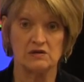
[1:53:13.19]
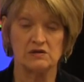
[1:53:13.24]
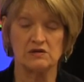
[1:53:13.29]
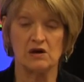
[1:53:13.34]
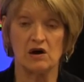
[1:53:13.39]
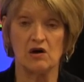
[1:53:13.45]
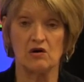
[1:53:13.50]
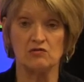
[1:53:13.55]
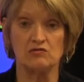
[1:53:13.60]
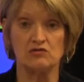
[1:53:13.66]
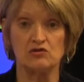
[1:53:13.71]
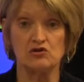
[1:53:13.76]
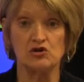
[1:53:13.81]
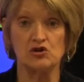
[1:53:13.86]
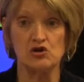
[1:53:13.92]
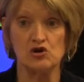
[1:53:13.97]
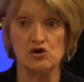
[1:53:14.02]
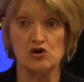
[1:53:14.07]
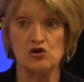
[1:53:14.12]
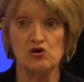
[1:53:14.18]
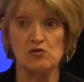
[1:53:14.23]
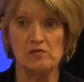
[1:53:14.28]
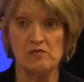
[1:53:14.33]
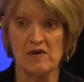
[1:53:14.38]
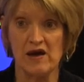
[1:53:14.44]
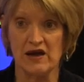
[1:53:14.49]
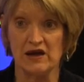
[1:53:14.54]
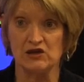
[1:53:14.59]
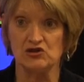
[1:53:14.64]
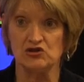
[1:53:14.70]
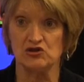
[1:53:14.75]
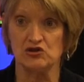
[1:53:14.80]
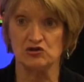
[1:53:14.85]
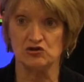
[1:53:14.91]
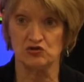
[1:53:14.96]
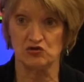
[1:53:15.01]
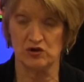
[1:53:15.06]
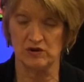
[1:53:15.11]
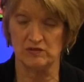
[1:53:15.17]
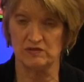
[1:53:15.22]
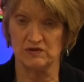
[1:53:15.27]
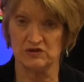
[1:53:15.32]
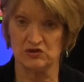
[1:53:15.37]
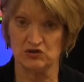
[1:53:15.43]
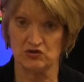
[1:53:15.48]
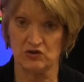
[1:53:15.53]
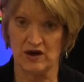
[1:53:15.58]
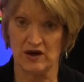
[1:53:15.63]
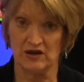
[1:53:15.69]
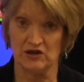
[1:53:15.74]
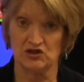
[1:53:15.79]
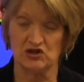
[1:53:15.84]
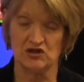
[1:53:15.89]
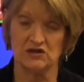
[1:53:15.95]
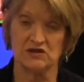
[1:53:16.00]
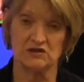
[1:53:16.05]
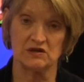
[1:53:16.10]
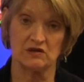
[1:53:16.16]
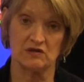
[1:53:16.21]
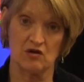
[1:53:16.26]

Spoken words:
So 2 major treatment strategies.